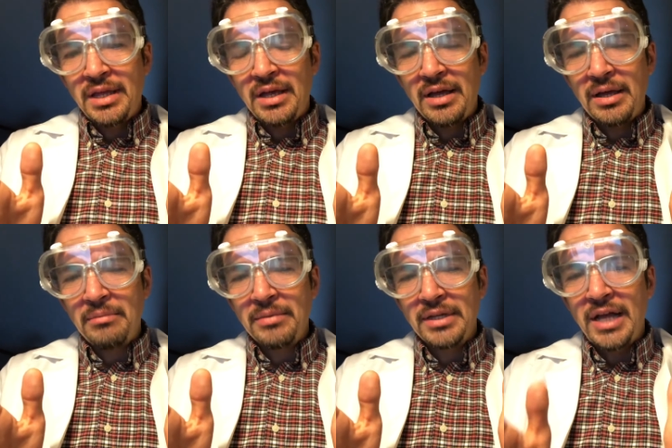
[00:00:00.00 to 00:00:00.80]

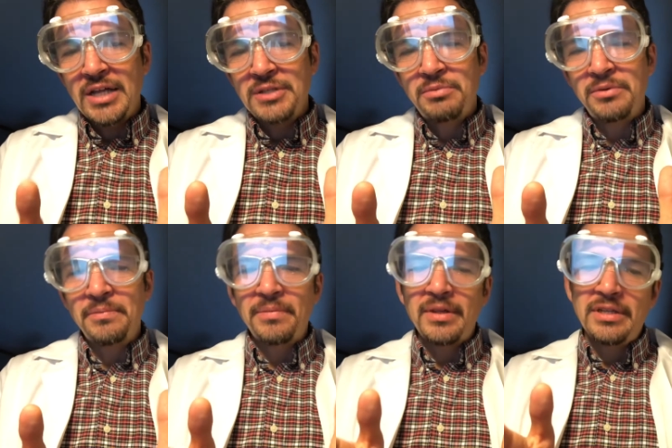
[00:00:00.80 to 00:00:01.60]
um, gospel
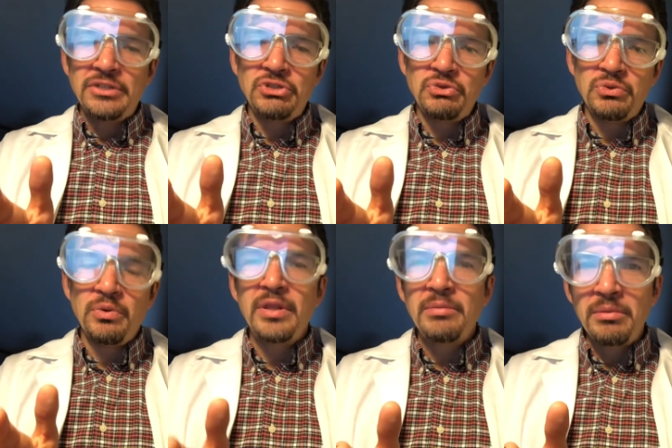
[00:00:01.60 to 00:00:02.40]
to
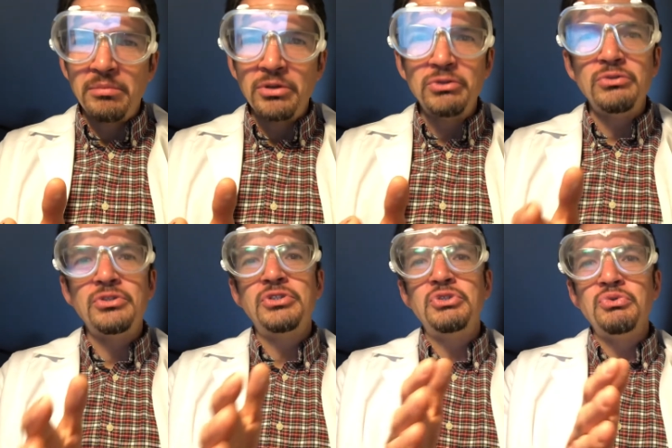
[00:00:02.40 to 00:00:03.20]
rhythm and
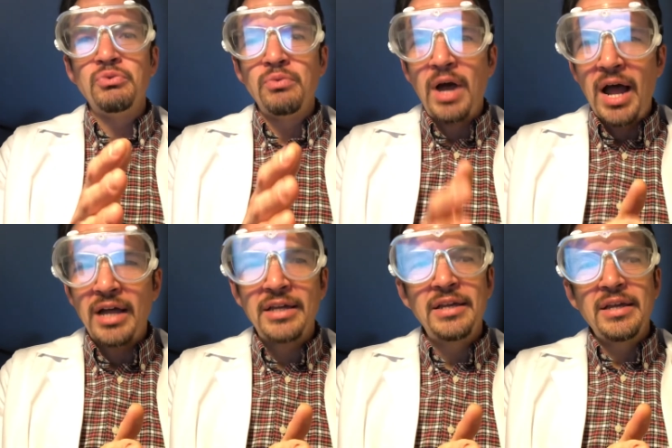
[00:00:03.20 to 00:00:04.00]
blues to
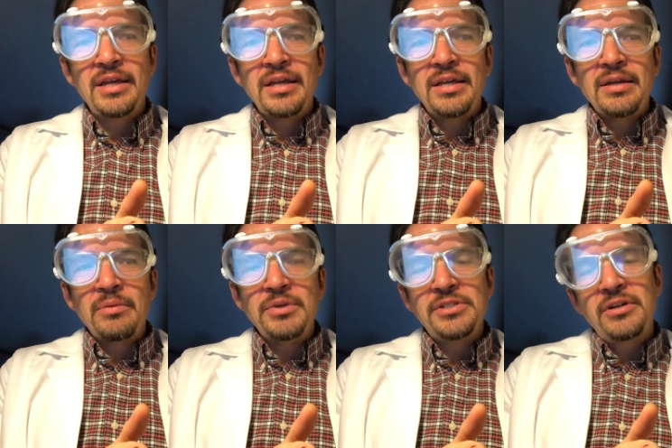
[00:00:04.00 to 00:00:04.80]
rock,
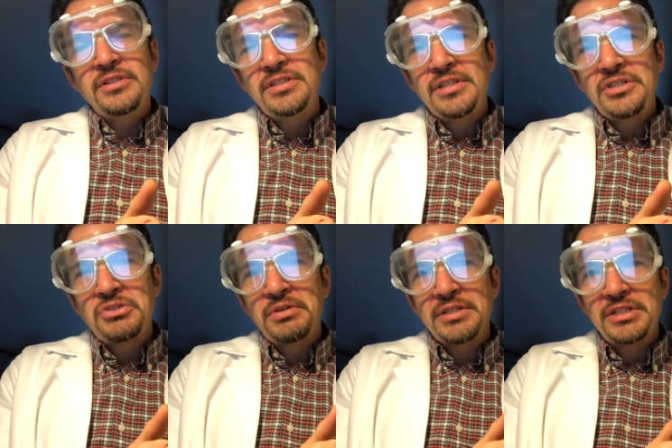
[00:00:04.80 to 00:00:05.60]
we start to see this
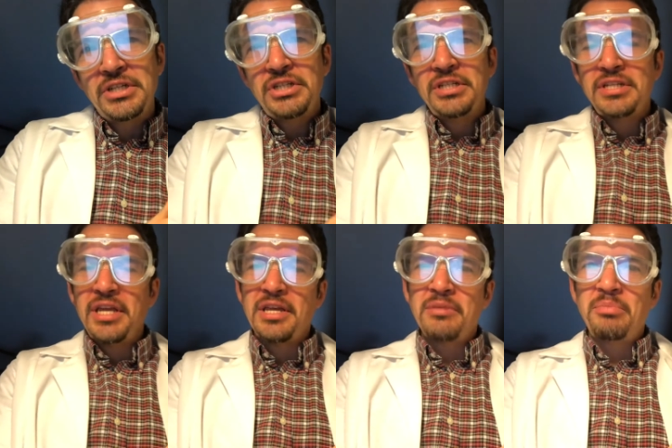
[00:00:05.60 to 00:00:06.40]
transition
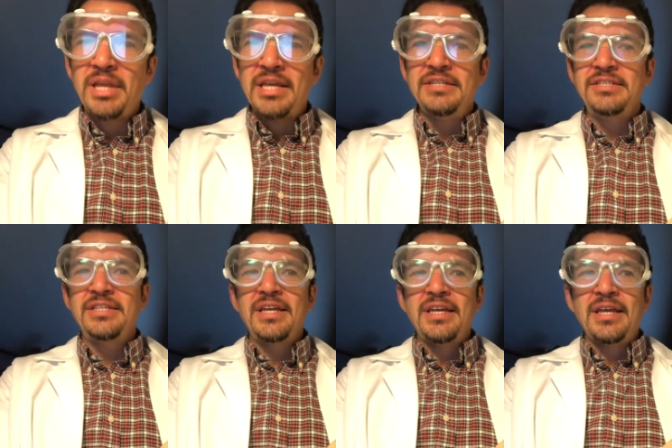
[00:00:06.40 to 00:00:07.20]
take place
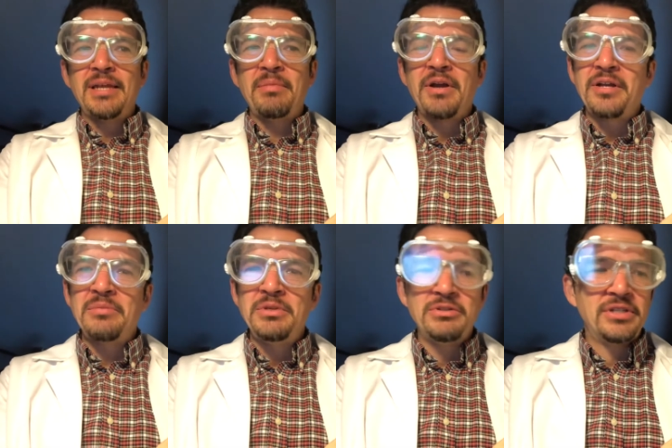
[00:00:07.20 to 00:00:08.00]
in American
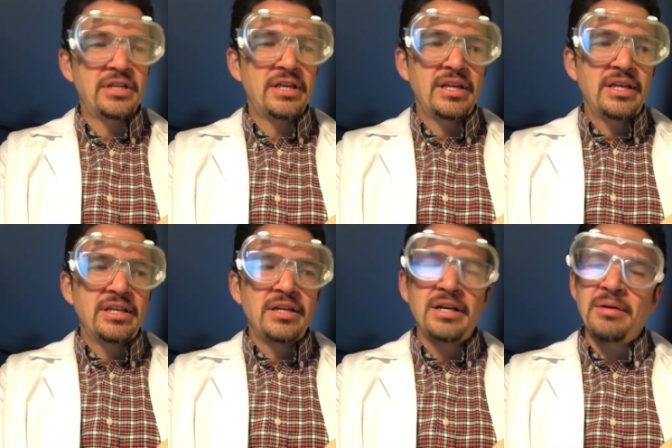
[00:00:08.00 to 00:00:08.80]
music
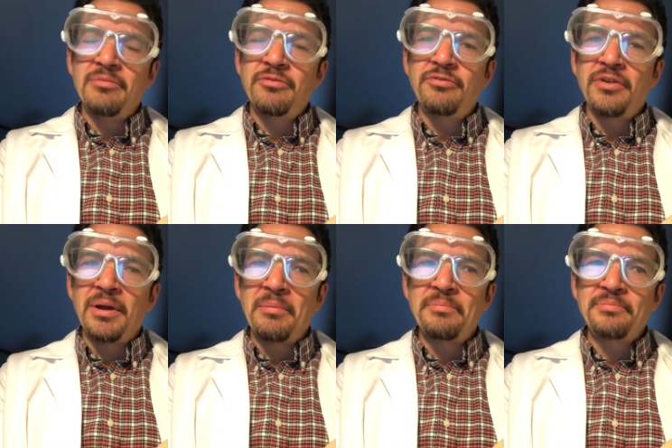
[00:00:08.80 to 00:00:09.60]
um,
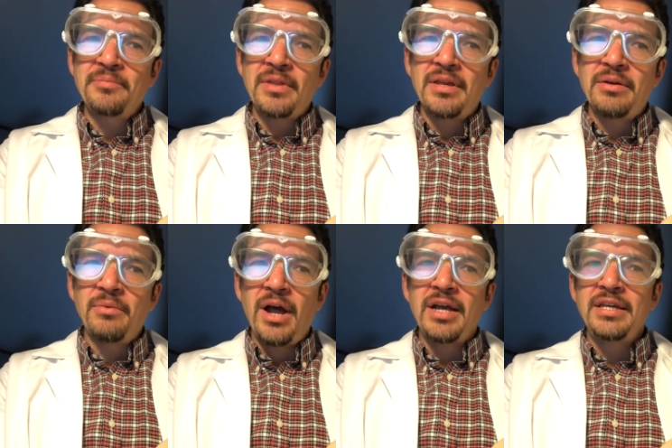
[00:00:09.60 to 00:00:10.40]
from
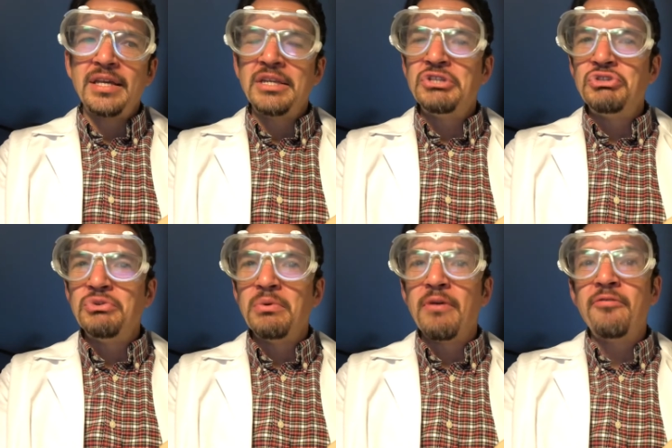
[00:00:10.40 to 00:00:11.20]
rock
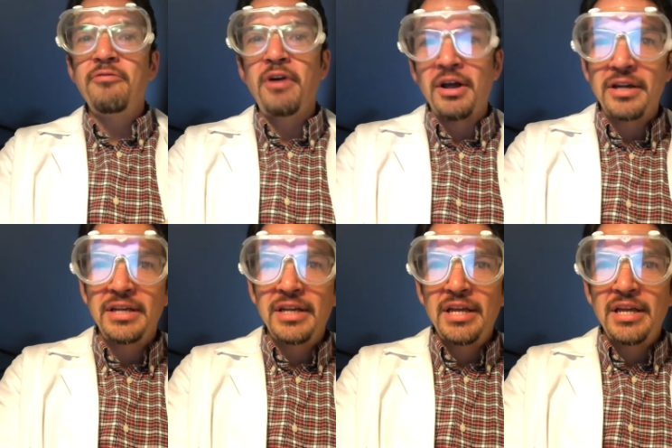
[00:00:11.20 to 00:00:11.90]
into funk.